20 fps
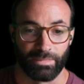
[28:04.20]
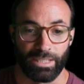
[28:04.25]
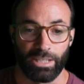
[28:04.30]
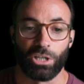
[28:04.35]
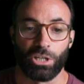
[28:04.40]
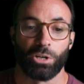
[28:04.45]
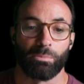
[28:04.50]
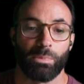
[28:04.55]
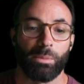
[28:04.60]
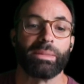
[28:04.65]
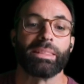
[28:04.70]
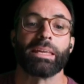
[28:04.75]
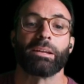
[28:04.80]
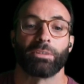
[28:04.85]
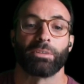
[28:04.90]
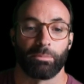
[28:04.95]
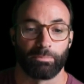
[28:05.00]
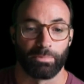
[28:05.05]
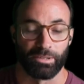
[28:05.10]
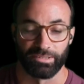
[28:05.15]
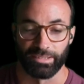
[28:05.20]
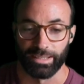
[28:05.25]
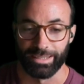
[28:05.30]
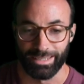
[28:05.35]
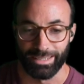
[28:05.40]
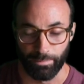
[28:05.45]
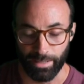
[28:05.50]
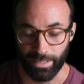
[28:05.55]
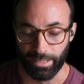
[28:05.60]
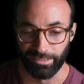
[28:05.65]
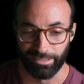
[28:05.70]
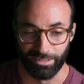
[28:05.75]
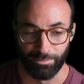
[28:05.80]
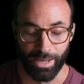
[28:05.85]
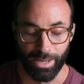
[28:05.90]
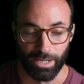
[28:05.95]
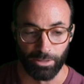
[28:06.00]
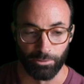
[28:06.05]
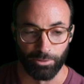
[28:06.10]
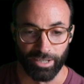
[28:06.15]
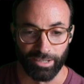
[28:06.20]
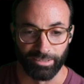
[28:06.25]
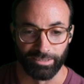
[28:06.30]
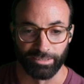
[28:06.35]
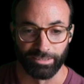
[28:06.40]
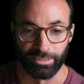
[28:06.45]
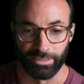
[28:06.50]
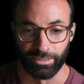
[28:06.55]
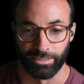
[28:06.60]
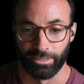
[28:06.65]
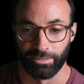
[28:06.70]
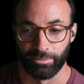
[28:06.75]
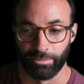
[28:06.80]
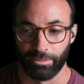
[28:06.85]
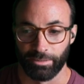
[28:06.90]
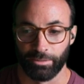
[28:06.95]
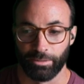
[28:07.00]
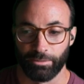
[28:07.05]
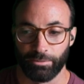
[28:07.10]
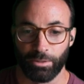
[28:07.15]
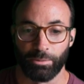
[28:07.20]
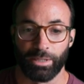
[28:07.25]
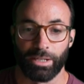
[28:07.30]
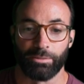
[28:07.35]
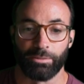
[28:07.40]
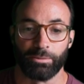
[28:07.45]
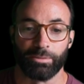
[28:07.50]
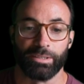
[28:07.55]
or maybe they represent the biggest amount of risk for whatever